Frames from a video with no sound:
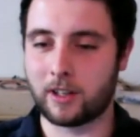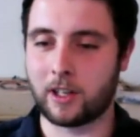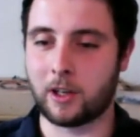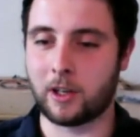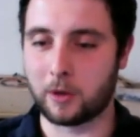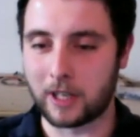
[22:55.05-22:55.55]
you
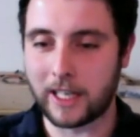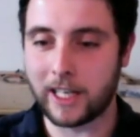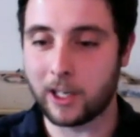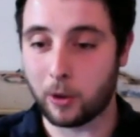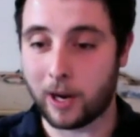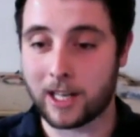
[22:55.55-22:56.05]
know the
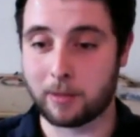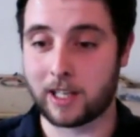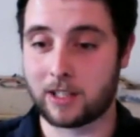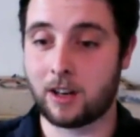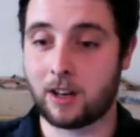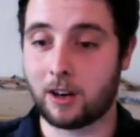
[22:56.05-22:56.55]
legal
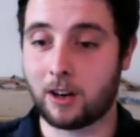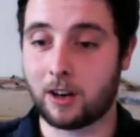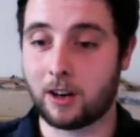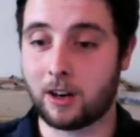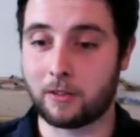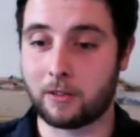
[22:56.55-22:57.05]
aspects are of
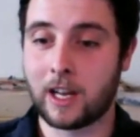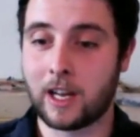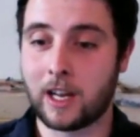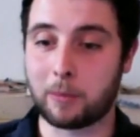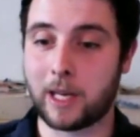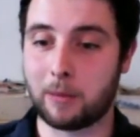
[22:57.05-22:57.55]

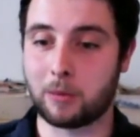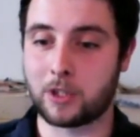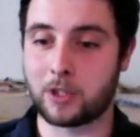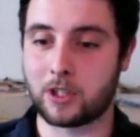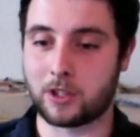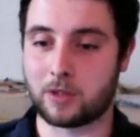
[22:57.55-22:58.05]
allowing people
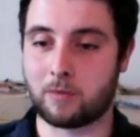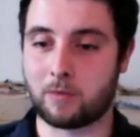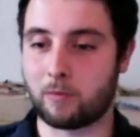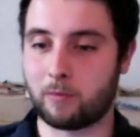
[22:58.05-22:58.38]
to just